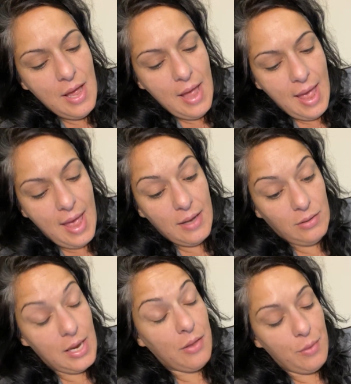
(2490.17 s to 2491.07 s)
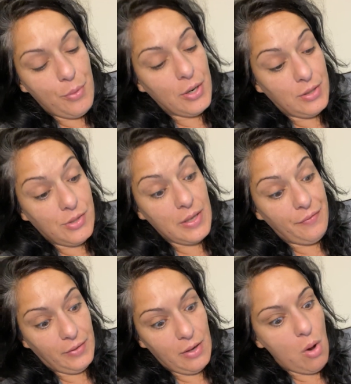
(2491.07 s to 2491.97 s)
And yeah, their partners
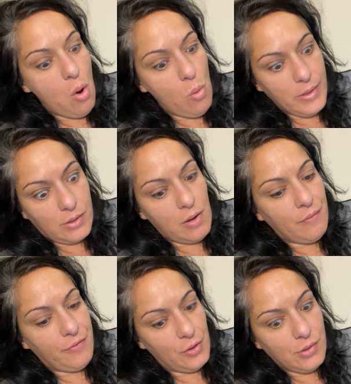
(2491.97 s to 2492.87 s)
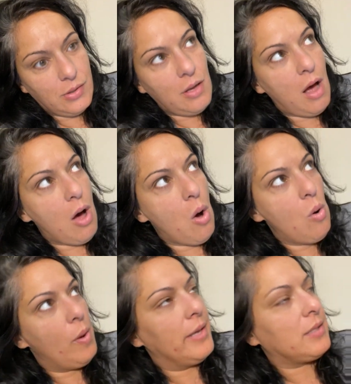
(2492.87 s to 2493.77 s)
definitely always come first.
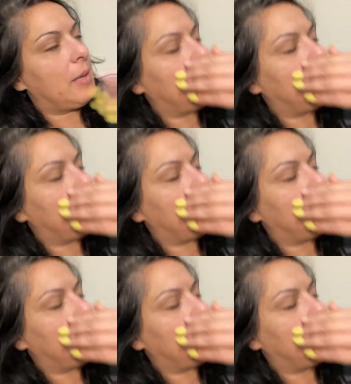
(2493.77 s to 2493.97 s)
Always, like,